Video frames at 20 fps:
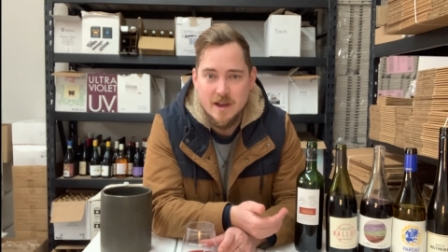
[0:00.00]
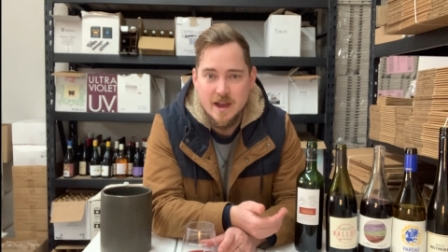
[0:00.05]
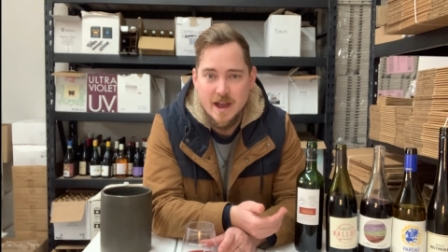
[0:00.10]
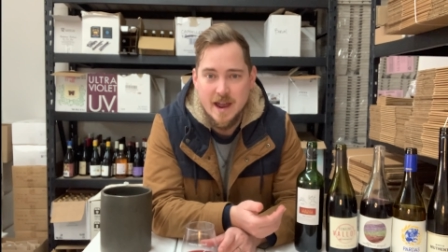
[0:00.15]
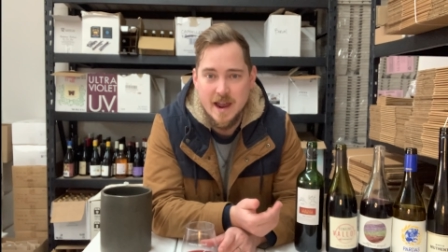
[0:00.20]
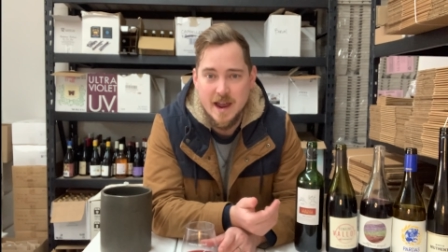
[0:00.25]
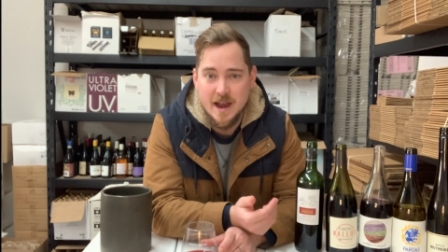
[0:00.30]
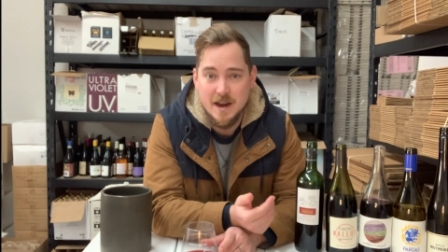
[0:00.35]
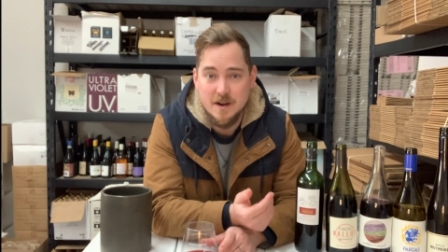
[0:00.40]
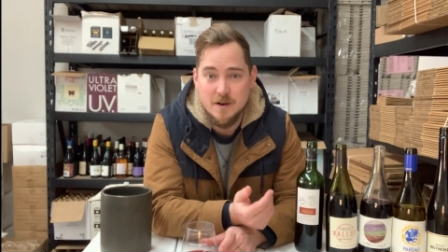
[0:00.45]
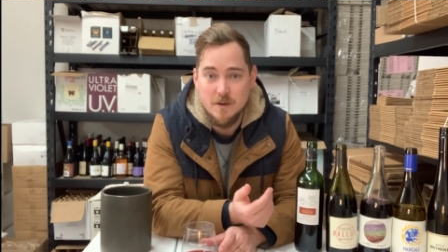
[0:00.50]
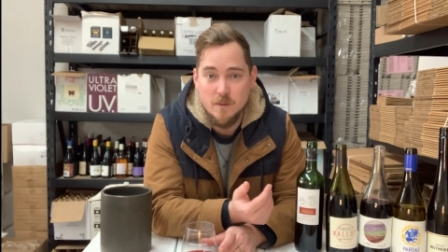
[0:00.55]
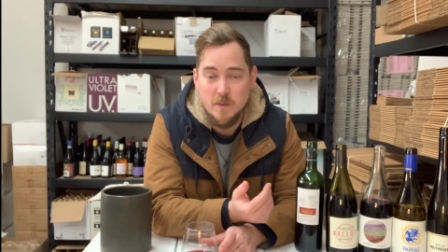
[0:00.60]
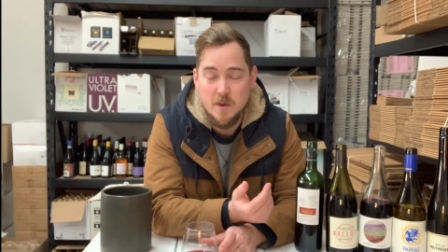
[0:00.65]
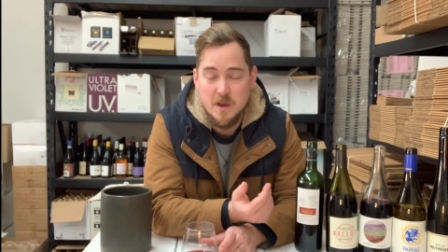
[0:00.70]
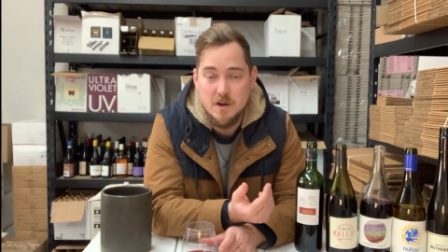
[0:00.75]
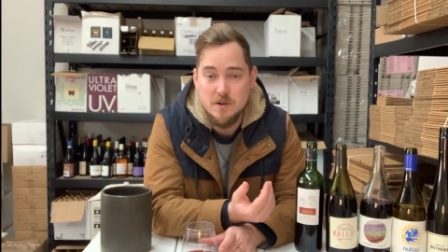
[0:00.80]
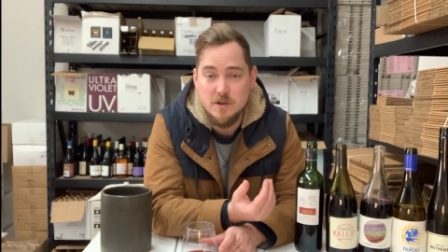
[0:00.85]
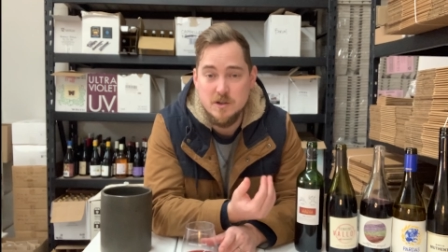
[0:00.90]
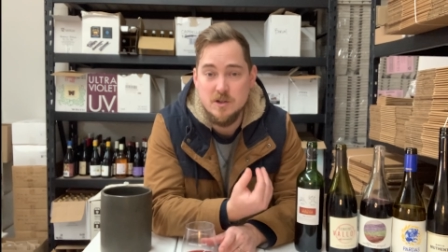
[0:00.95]
and
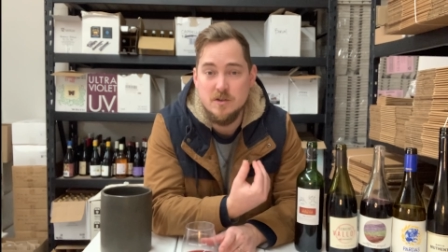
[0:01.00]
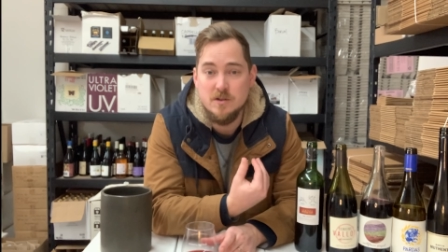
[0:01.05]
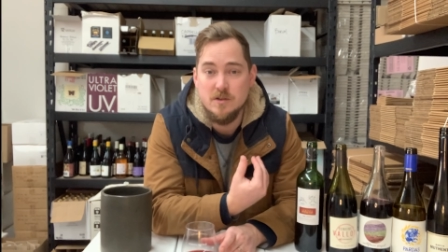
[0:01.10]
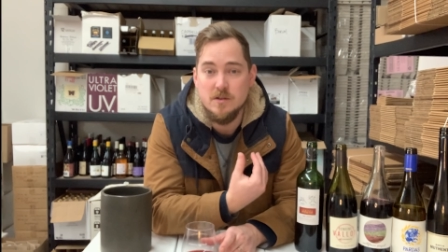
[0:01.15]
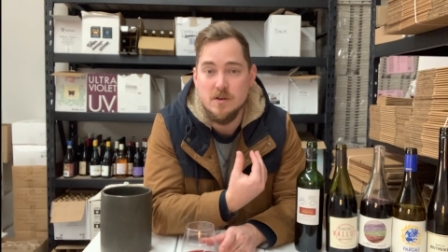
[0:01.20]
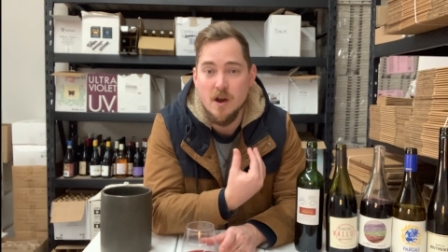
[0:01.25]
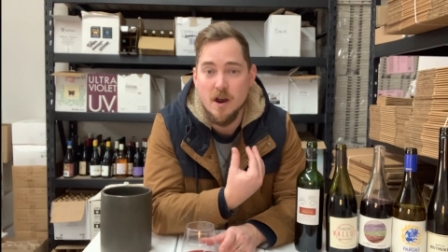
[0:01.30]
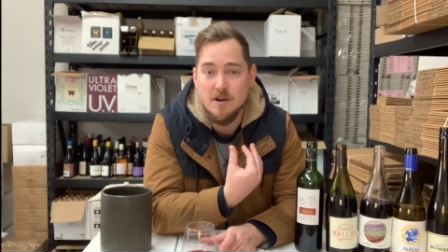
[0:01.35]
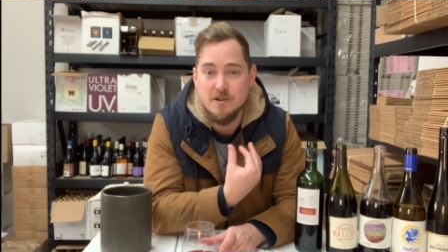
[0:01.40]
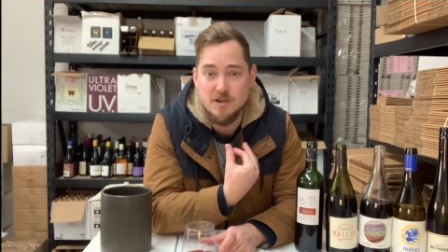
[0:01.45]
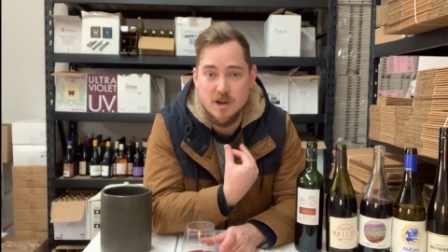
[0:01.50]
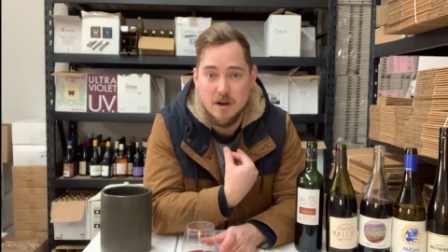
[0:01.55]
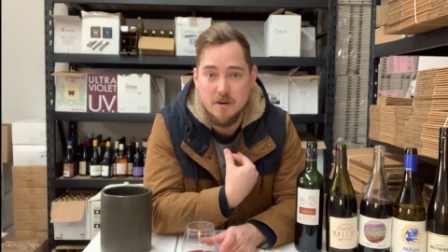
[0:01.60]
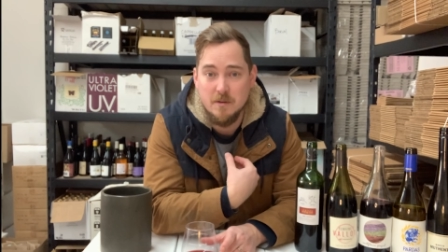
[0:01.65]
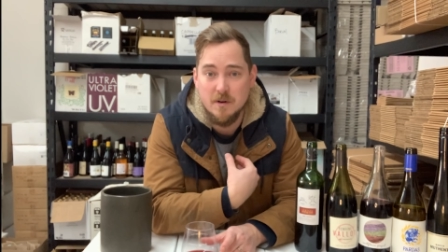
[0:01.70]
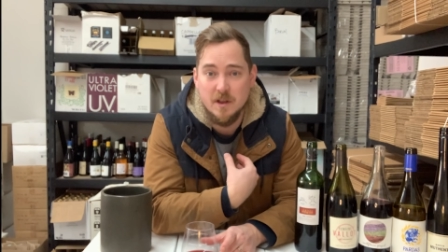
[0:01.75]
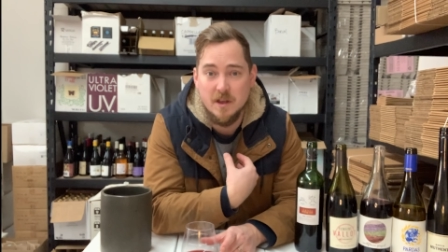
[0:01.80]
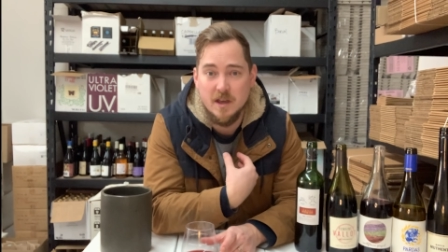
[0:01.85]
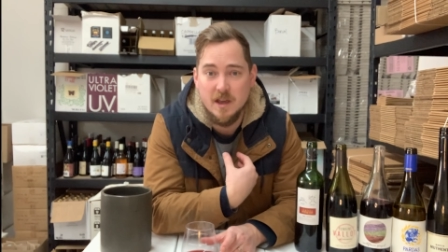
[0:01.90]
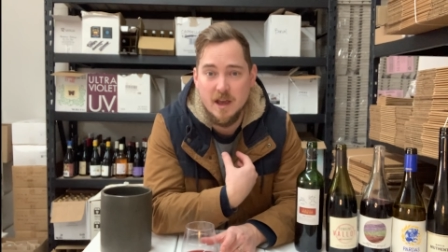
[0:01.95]
we are
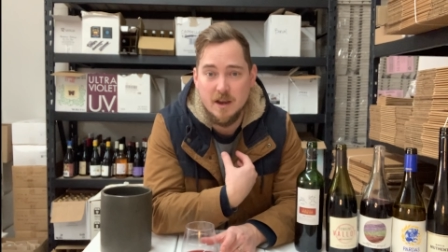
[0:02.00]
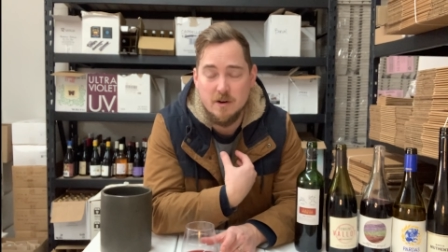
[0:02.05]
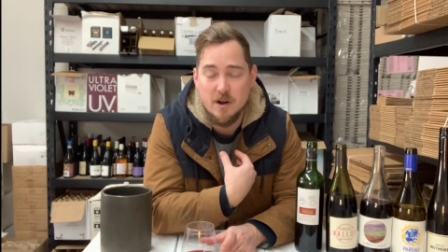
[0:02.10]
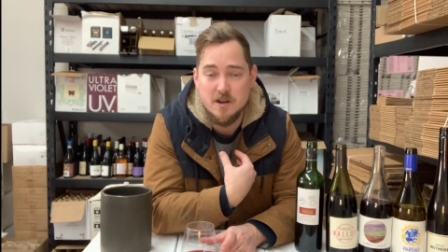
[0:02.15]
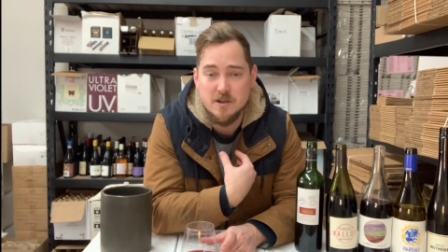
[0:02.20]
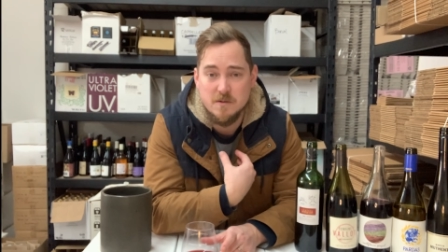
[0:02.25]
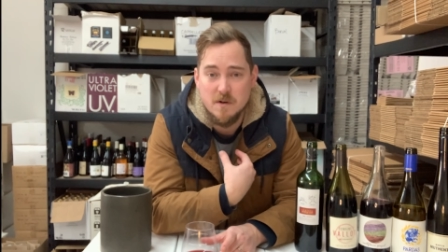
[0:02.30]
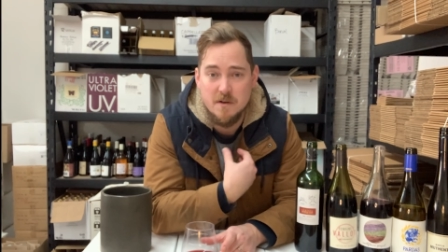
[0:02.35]
generally at Crunchy